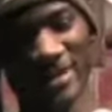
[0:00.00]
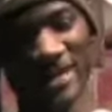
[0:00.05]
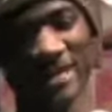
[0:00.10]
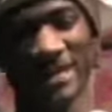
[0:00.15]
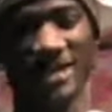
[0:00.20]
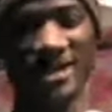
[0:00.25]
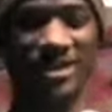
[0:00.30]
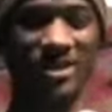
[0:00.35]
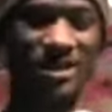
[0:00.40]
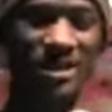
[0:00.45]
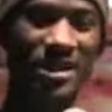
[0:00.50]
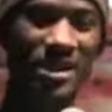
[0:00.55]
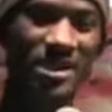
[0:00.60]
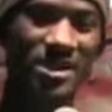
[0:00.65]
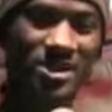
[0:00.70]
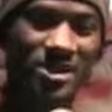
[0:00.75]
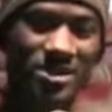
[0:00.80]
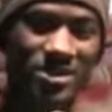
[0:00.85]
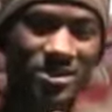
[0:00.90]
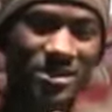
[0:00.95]
a year
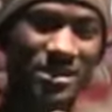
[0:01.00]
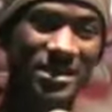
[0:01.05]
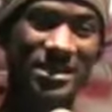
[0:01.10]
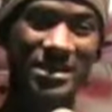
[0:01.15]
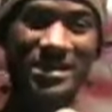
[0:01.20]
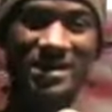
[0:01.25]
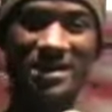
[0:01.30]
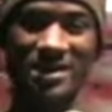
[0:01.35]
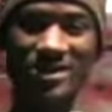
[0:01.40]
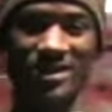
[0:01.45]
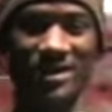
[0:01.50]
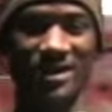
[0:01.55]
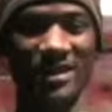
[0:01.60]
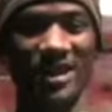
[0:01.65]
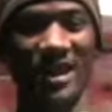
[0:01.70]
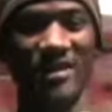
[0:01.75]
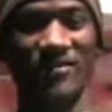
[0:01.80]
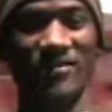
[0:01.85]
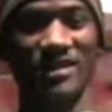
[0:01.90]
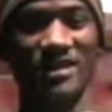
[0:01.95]
later, she still
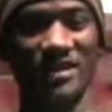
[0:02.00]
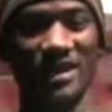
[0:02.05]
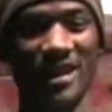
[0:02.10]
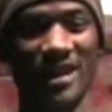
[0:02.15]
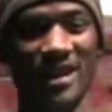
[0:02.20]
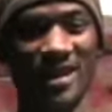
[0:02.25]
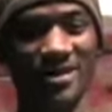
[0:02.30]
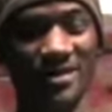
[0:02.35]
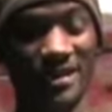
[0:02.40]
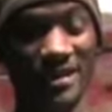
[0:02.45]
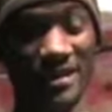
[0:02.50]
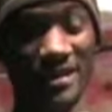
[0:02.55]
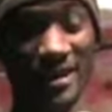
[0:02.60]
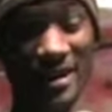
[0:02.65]
didn't have a child.